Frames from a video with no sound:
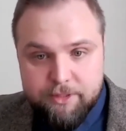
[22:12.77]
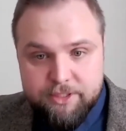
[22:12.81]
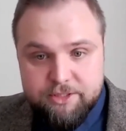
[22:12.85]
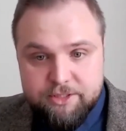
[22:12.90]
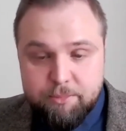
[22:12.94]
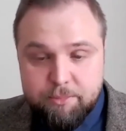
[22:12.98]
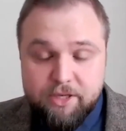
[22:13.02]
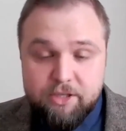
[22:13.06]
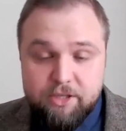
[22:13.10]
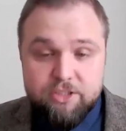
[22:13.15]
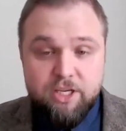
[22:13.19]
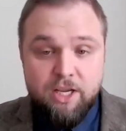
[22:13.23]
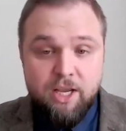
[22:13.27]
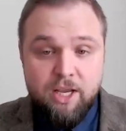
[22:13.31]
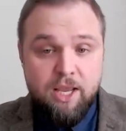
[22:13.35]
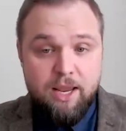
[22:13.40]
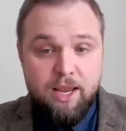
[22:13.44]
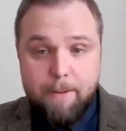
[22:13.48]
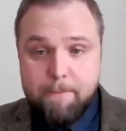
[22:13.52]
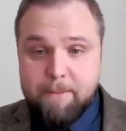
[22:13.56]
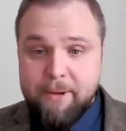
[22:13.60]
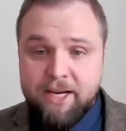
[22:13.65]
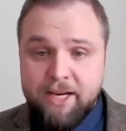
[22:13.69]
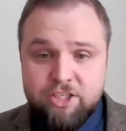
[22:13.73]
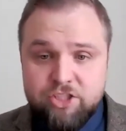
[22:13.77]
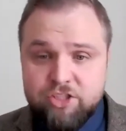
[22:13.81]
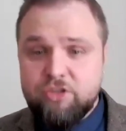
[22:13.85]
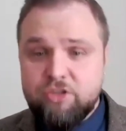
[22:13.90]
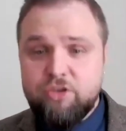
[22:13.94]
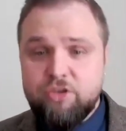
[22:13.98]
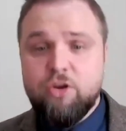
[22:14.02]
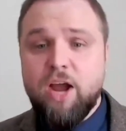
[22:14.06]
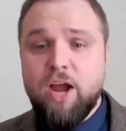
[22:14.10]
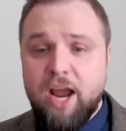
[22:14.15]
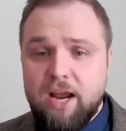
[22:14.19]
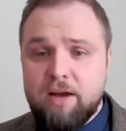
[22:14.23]
Because imagine you
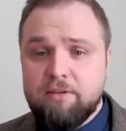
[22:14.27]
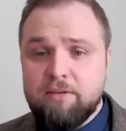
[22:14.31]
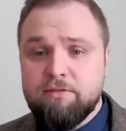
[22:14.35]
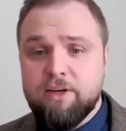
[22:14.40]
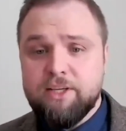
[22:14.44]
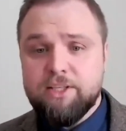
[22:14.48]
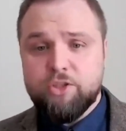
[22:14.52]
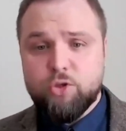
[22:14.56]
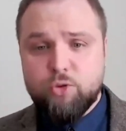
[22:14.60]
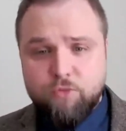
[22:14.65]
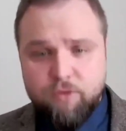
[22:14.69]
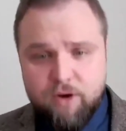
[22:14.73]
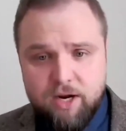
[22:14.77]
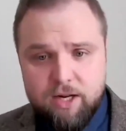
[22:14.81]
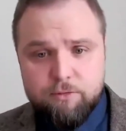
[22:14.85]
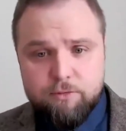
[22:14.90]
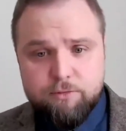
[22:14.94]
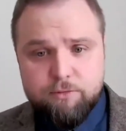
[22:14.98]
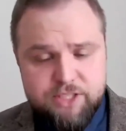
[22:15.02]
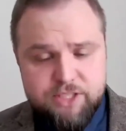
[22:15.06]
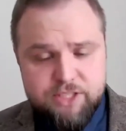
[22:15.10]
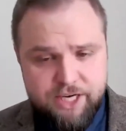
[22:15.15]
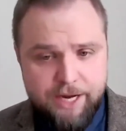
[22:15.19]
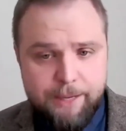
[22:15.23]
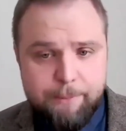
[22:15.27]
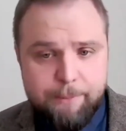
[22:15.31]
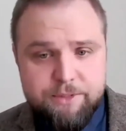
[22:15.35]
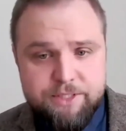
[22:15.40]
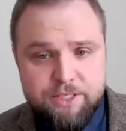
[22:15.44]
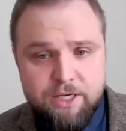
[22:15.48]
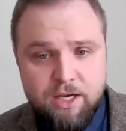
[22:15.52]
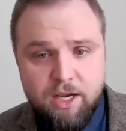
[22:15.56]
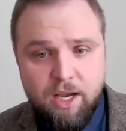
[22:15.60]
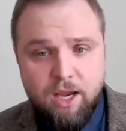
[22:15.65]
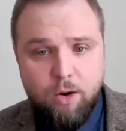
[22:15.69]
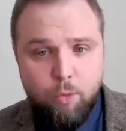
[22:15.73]
have 12 teams
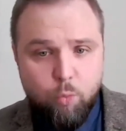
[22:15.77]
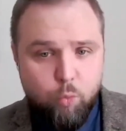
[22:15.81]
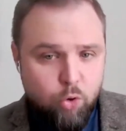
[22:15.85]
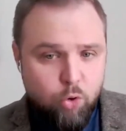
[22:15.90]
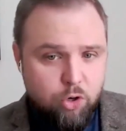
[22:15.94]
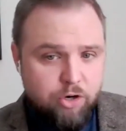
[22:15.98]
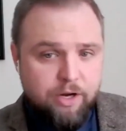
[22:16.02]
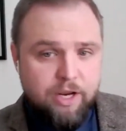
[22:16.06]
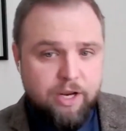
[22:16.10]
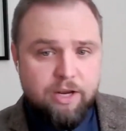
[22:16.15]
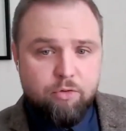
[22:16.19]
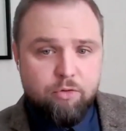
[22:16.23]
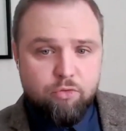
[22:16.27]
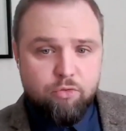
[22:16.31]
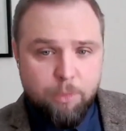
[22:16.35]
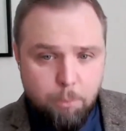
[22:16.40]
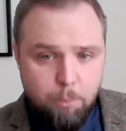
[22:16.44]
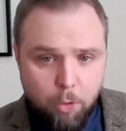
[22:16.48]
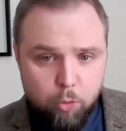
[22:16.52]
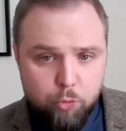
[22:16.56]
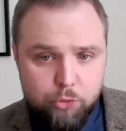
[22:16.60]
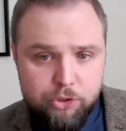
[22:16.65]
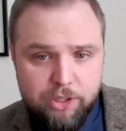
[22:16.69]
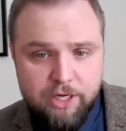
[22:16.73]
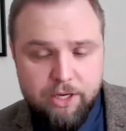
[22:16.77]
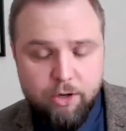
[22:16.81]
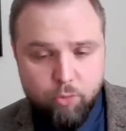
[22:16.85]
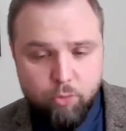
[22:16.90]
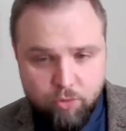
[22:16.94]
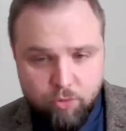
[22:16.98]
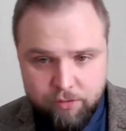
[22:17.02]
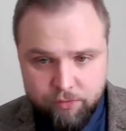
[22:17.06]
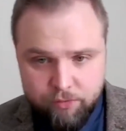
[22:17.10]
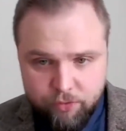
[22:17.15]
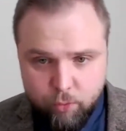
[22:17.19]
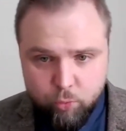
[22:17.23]
working remotely
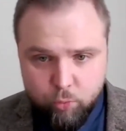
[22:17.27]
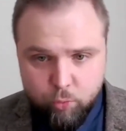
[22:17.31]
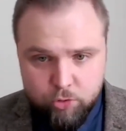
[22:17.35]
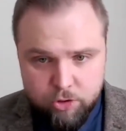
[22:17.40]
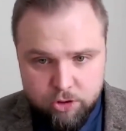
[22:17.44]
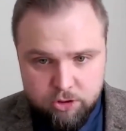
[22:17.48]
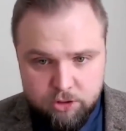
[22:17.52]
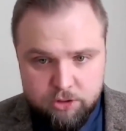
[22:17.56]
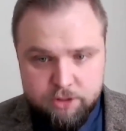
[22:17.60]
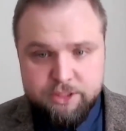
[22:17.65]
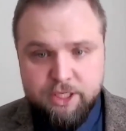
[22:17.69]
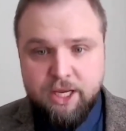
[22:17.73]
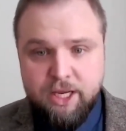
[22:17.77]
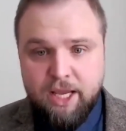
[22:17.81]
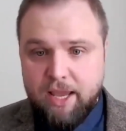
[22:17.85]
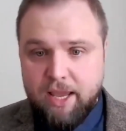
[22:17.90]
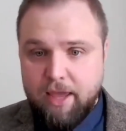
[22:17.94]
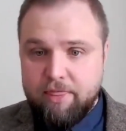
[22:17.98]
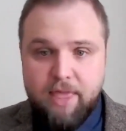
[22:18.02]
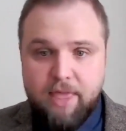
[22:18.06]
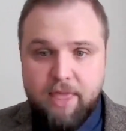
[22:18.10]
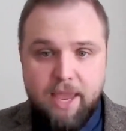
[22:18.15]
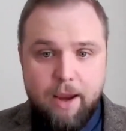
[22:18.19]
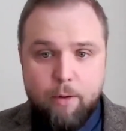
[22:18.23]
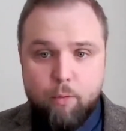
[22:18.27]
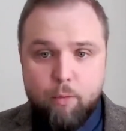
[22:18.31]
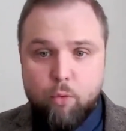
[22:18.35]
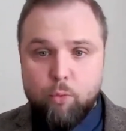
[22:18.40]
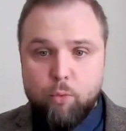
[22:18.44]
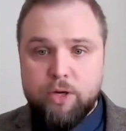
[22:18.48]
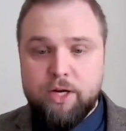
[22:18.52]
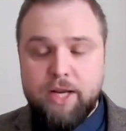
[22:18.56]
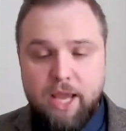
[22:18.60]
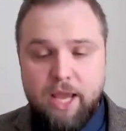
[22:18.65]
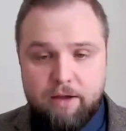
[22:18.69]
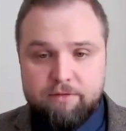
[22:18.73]
around the world and everyone
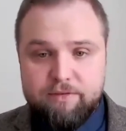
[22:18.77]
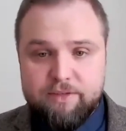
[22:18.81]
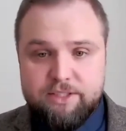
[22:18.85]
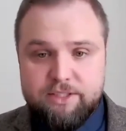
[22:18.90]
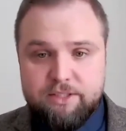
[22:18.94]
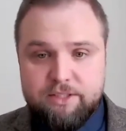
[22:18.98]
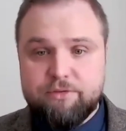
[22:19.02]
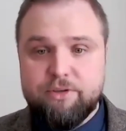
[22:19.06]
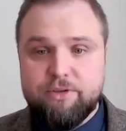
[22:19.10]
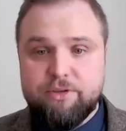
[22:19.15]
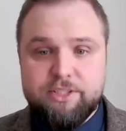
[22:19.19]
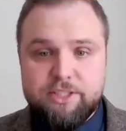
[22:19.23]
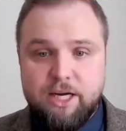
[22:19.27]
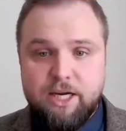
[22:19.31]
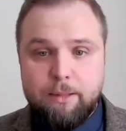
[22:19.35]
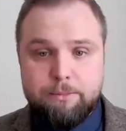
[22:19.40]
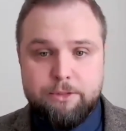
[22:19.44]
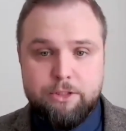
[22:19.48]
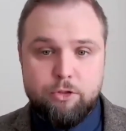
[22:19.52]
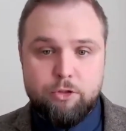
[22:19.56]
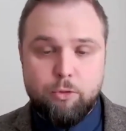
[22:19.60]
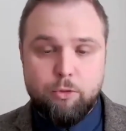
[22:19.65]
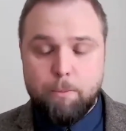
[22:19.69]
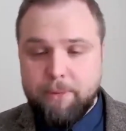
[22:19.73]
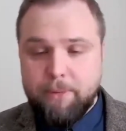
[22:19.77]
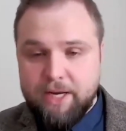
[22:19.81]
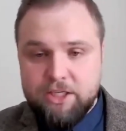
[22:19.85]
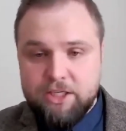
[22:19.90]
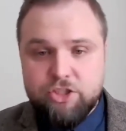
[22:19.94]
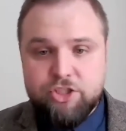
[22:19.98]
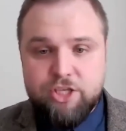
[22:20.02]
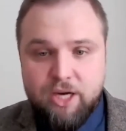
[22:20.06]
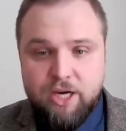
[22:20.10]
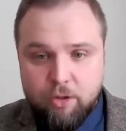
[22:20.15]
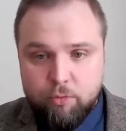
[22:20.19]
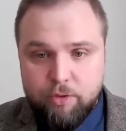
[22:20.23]
have a different time zone. Me and
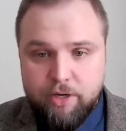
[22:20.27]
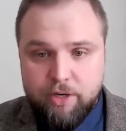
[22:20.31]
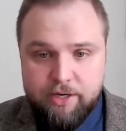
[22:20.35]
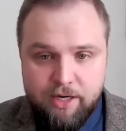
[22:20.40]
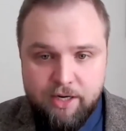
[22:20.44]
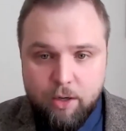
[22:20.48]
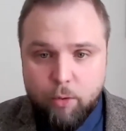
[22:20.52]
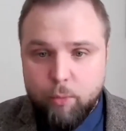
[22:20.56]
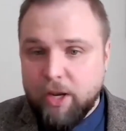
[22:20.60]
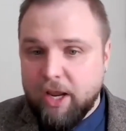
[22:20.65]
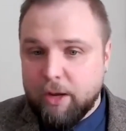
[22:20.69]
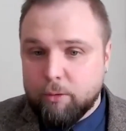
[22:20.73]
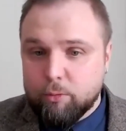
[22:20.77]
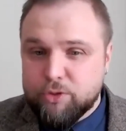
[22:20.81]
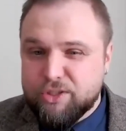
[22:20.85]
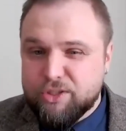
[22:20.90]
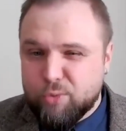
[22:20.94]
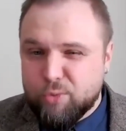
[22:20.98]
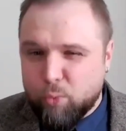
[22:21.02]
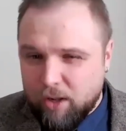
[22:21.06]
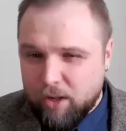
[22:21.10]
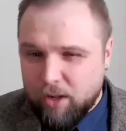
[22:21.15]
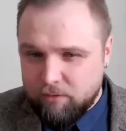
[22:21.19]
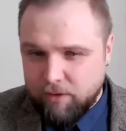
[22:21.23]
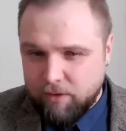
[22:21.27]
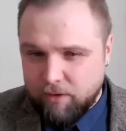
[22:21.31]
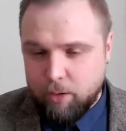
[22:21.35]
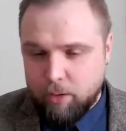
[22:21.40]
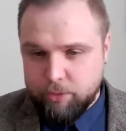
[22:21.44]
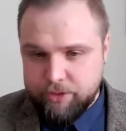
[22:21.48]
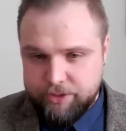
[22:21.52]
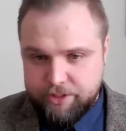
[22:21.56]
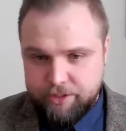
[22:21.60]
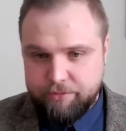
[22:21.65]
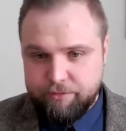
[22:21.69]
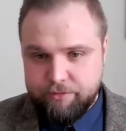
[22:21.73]
Jack right now, we have 12-hour
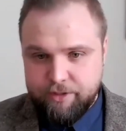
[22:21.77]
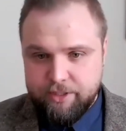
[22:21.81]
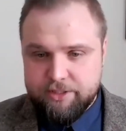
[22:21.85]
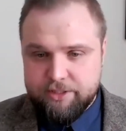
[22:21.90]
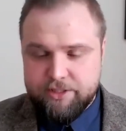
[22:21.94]
difference.